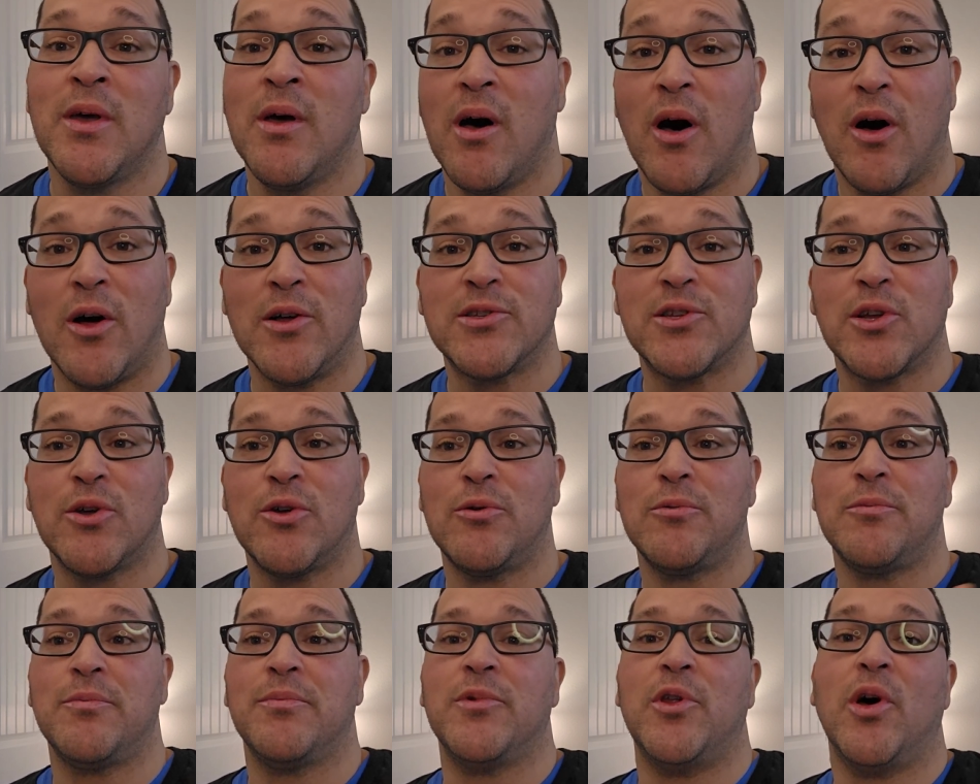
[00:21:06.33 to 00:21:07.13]

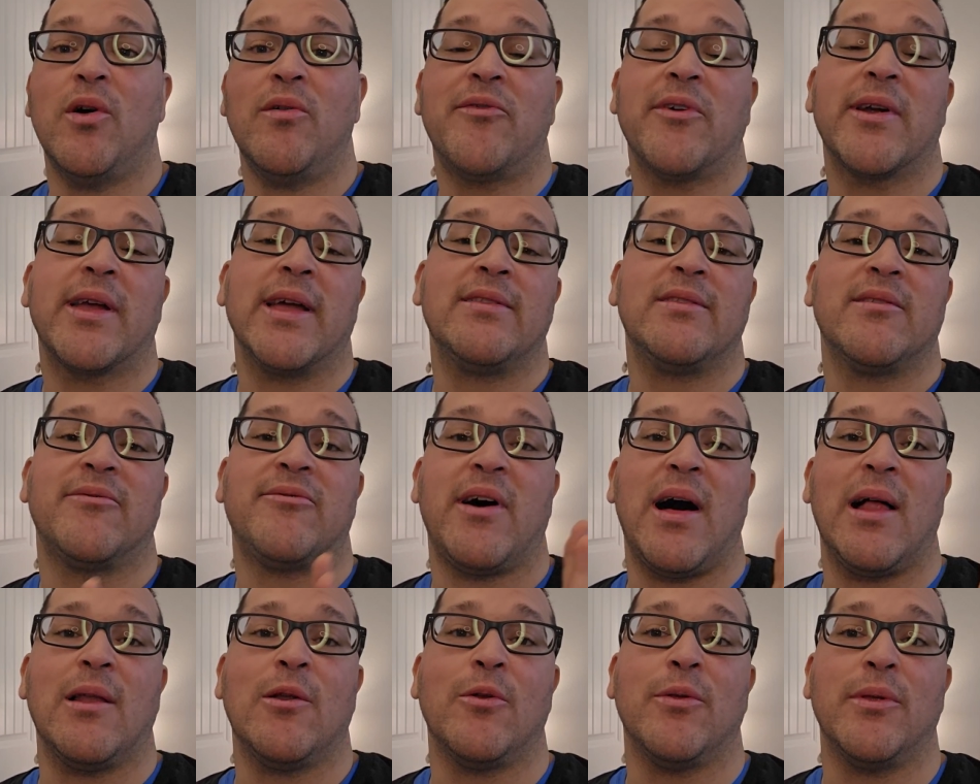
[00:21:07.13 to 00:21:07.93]
Also, don't forget to
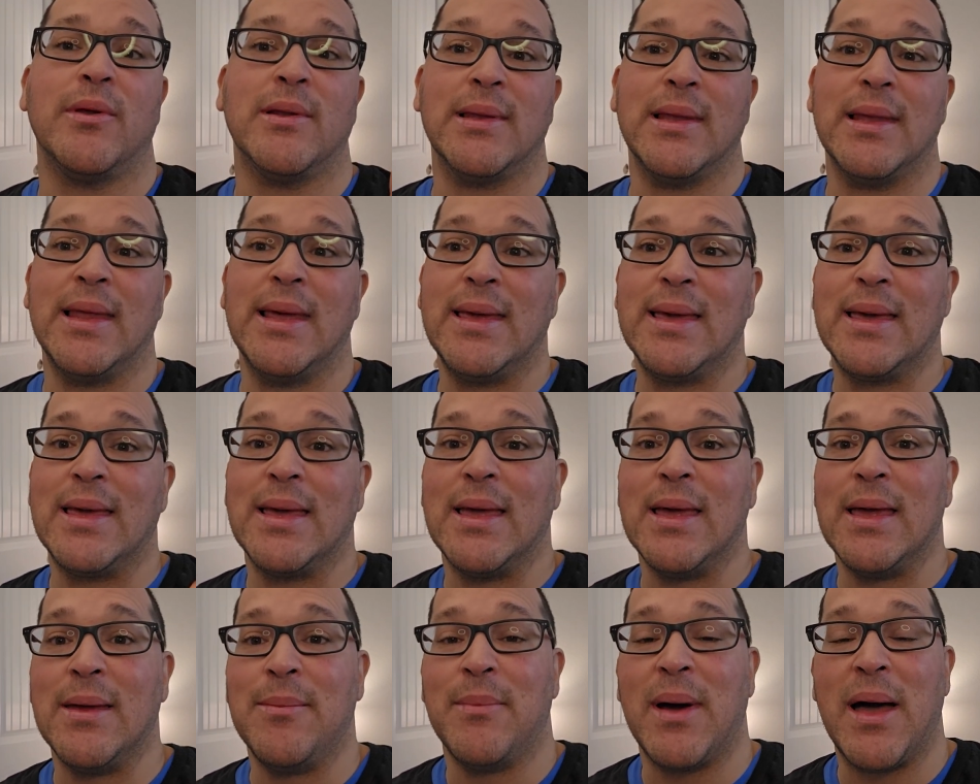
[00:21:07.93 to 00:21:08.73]
follow the
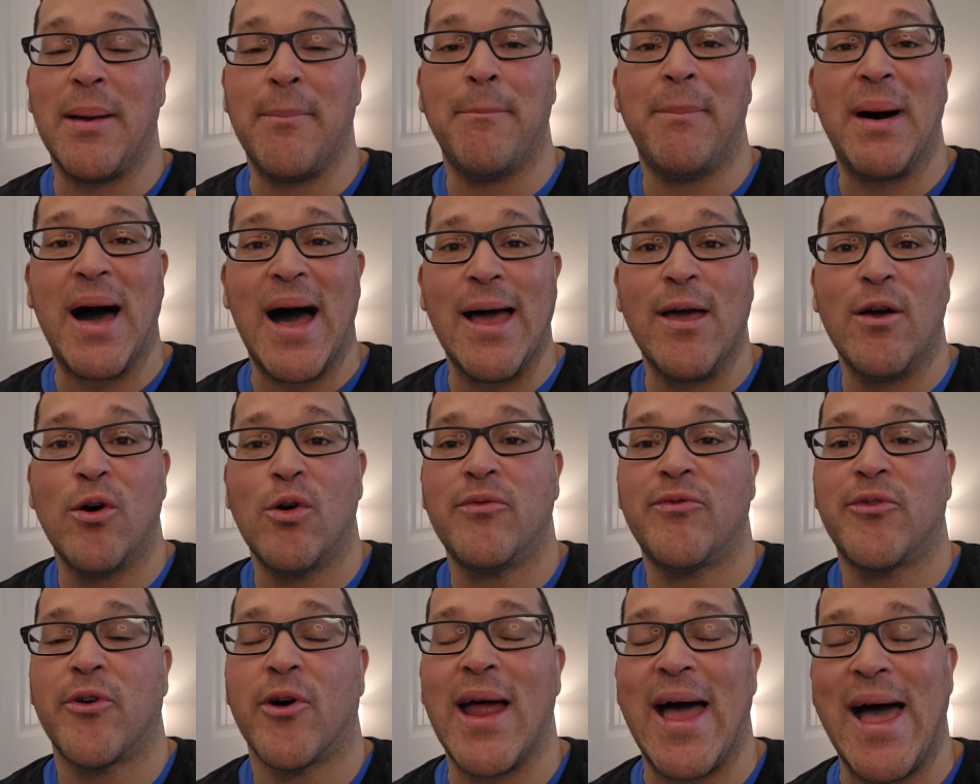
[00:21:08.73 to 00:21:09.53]
link in my bio
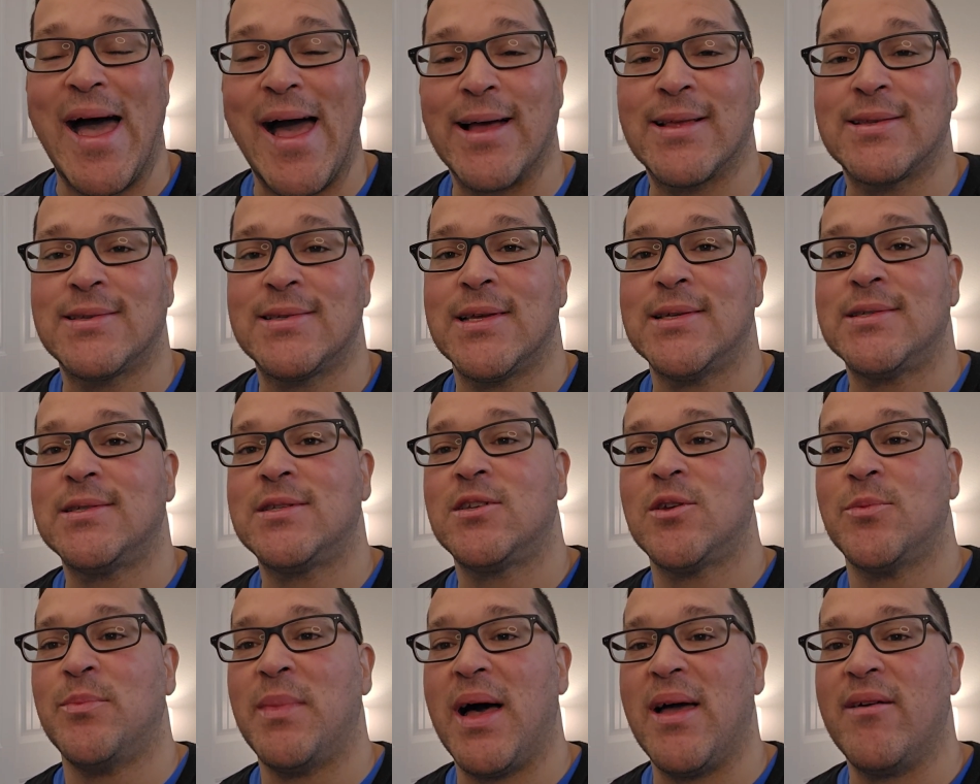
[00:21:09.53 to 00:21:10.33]
for access
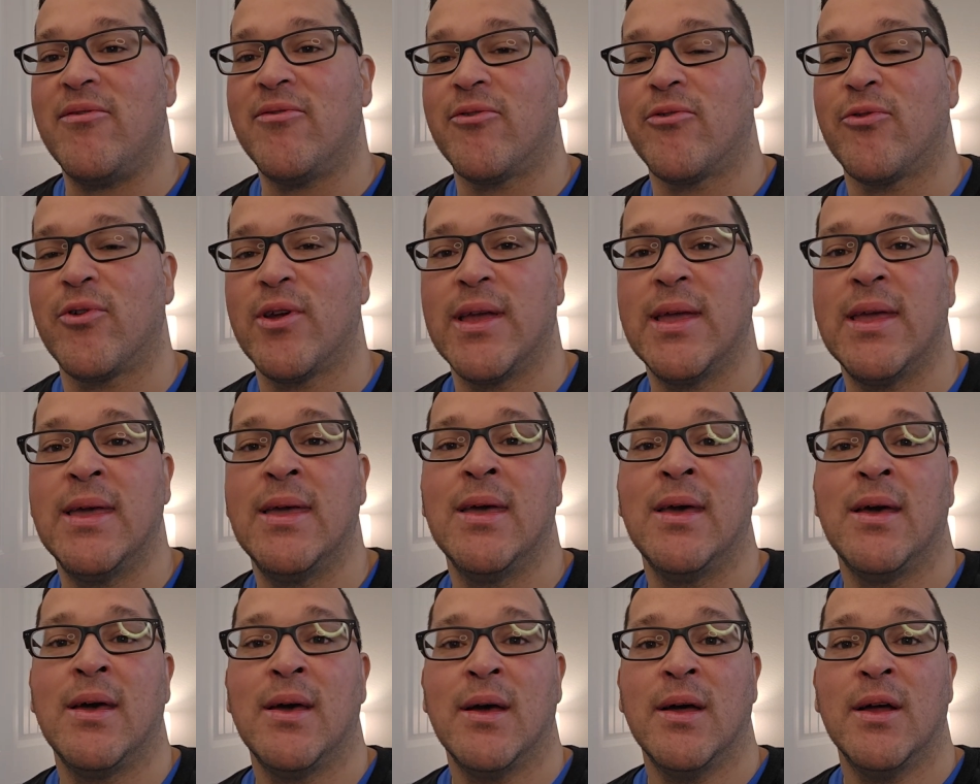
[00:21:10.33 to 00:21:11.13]
to my
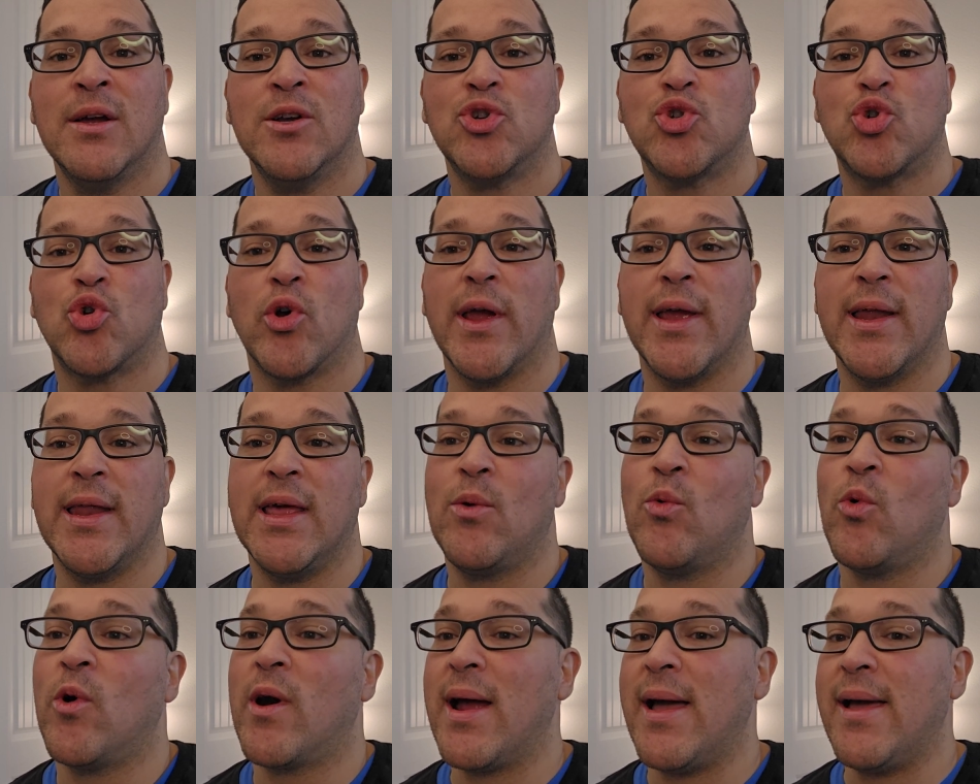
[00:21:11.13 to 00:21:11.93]
free
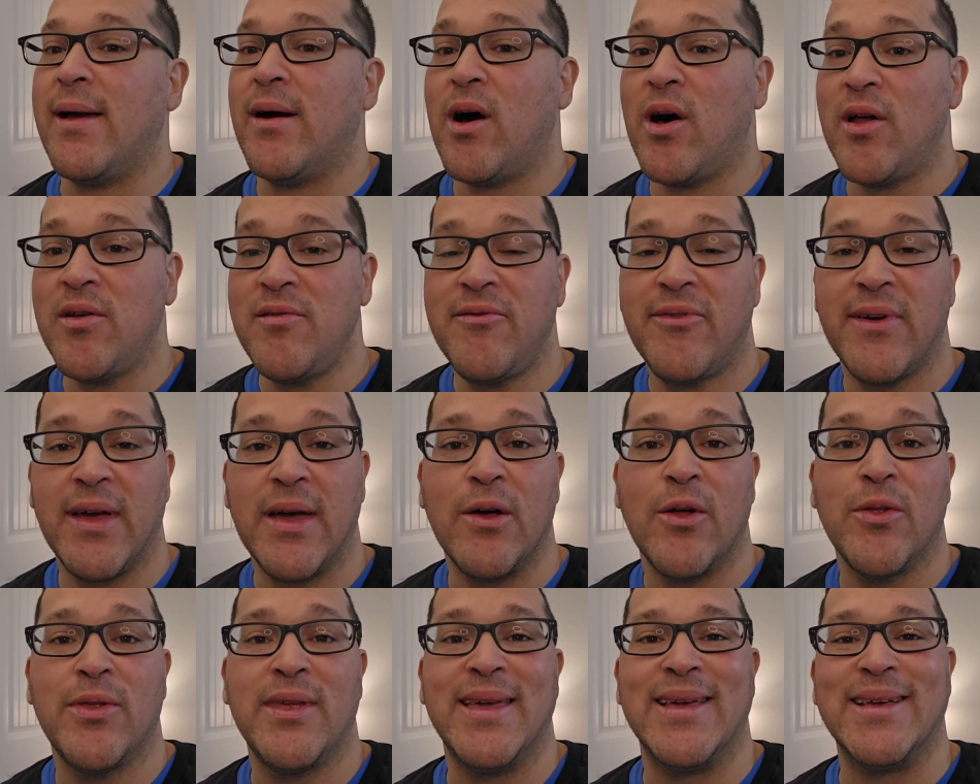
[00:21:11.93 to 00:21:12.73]
training where I
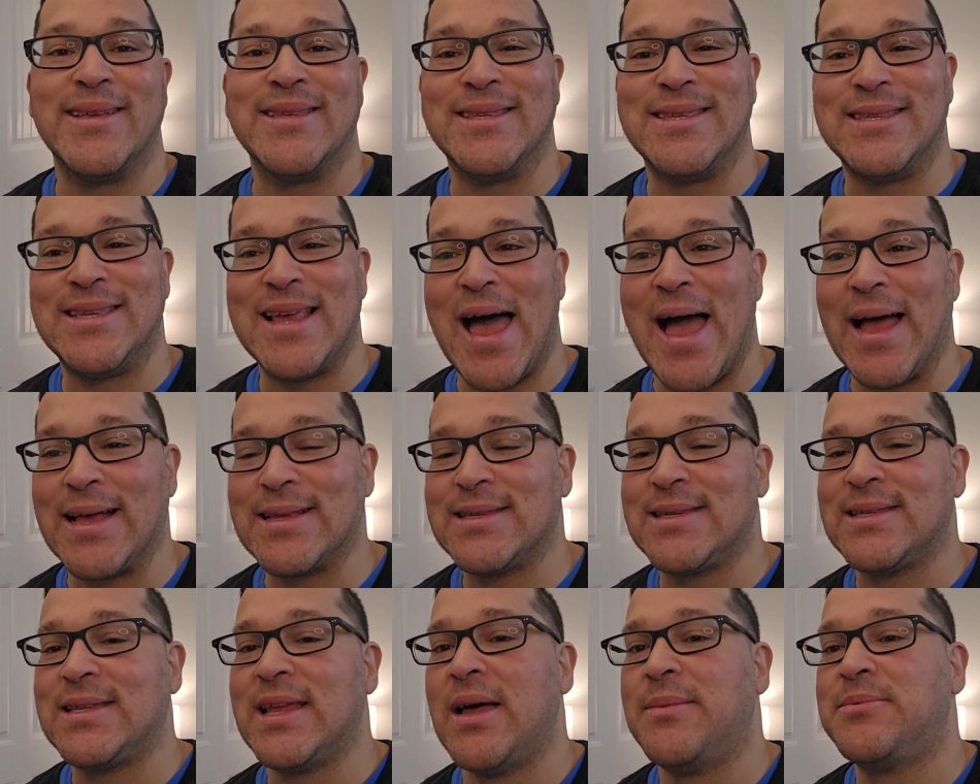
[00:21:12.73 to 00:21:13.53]
unveil the exact
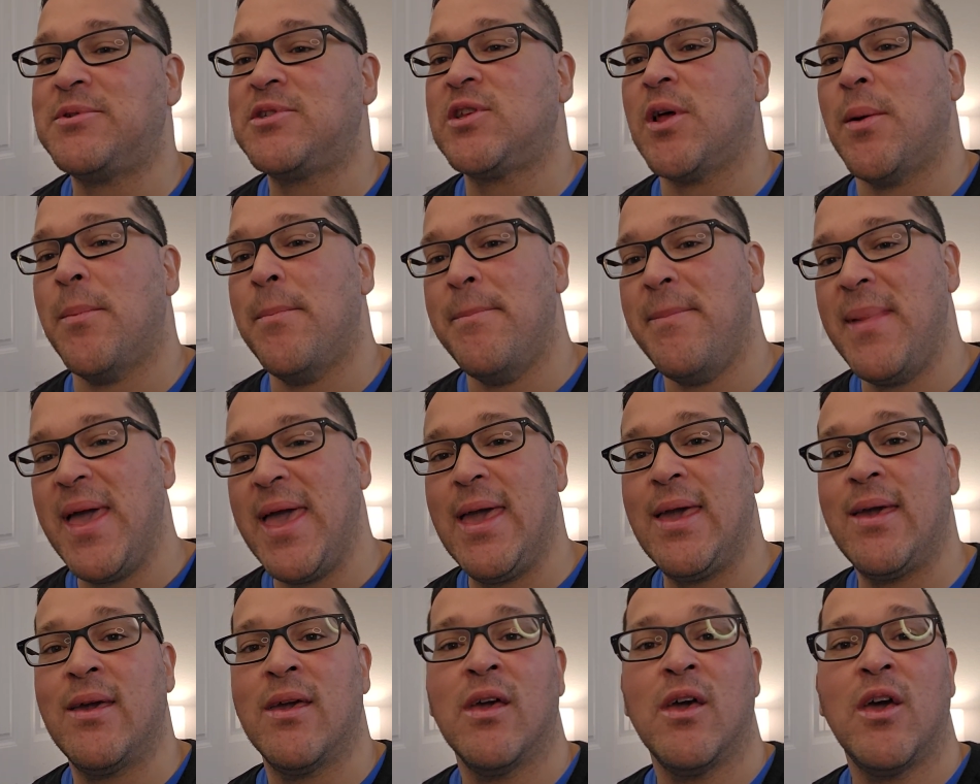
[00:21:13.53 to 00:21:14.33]
steps to
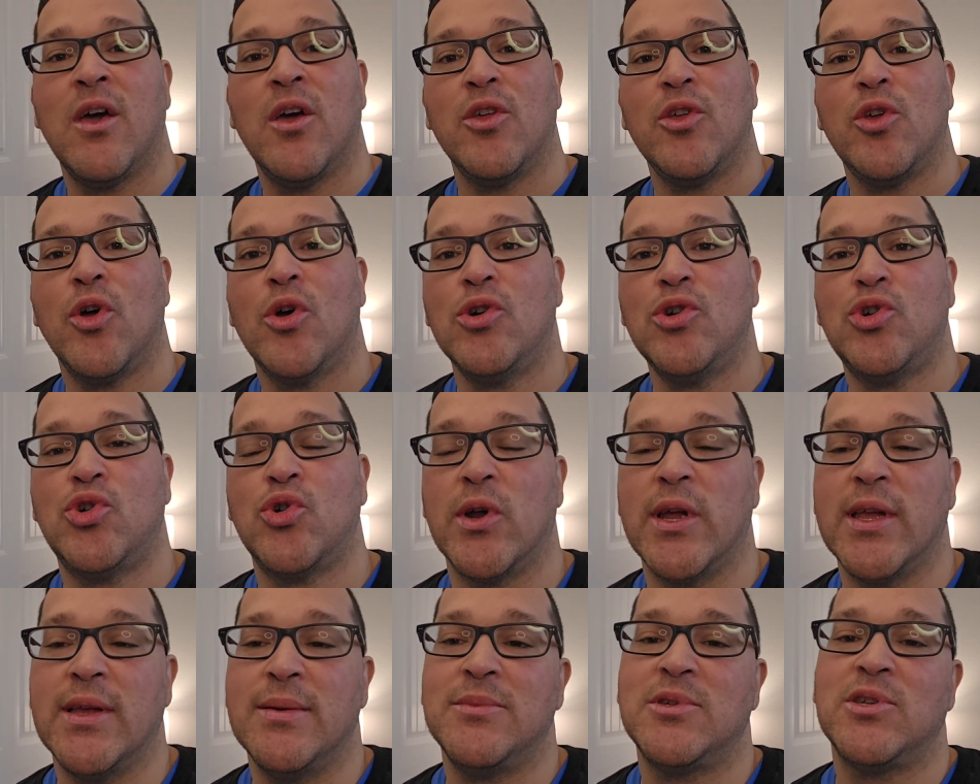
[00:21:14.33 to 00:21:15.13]
make your
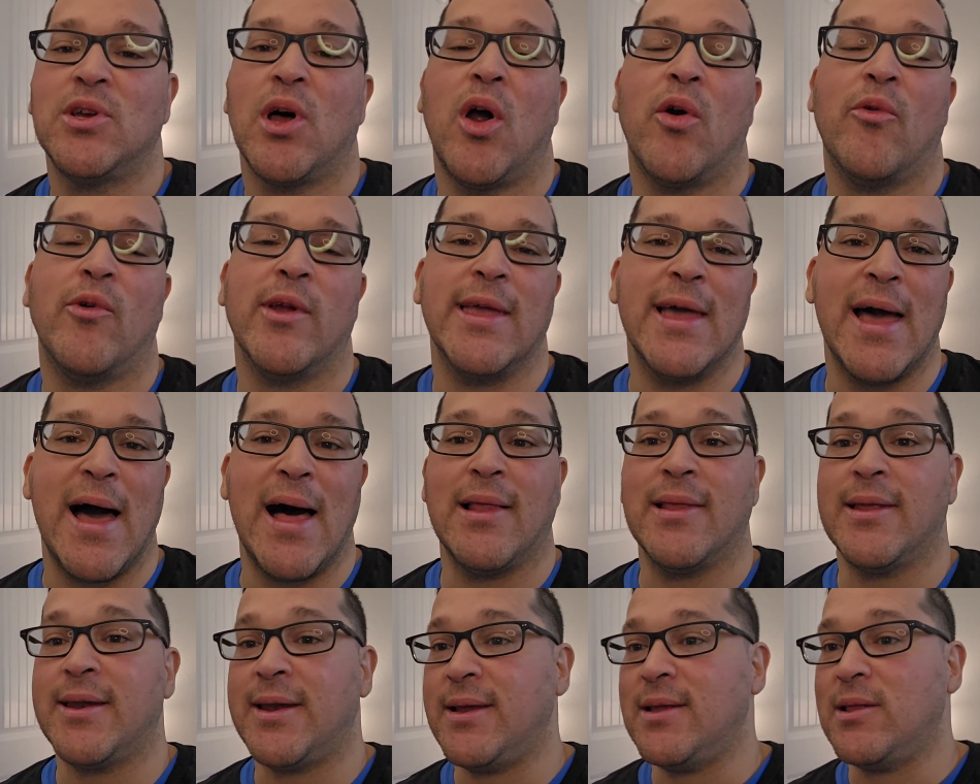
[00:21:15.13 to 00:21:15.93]
dreams a
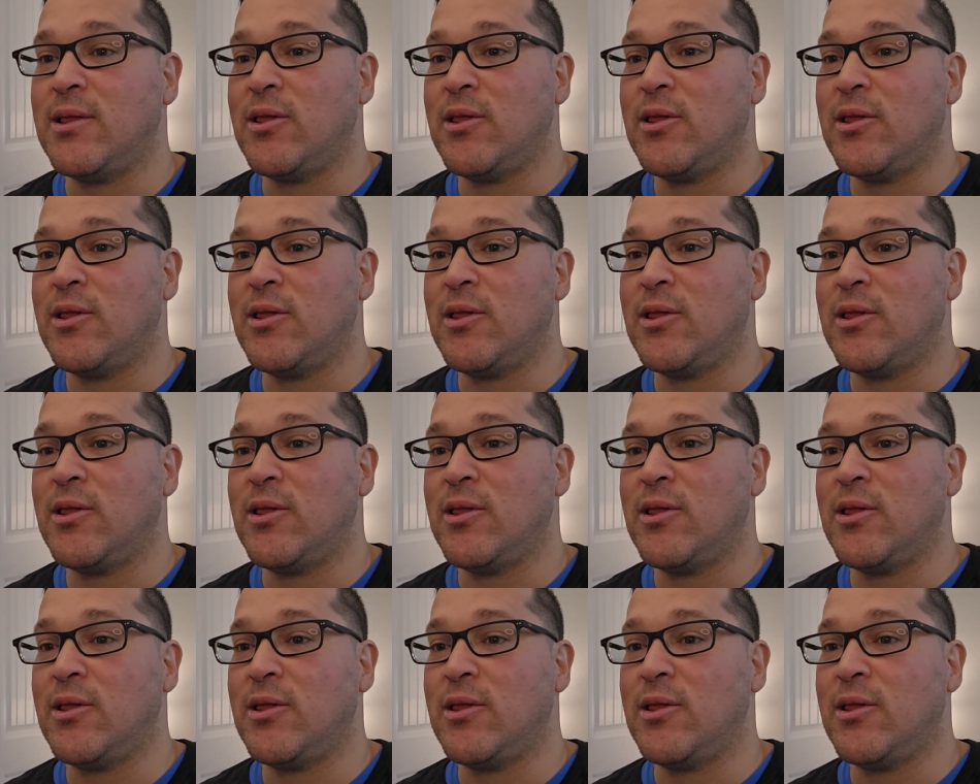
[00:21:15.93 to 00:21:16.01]
reality.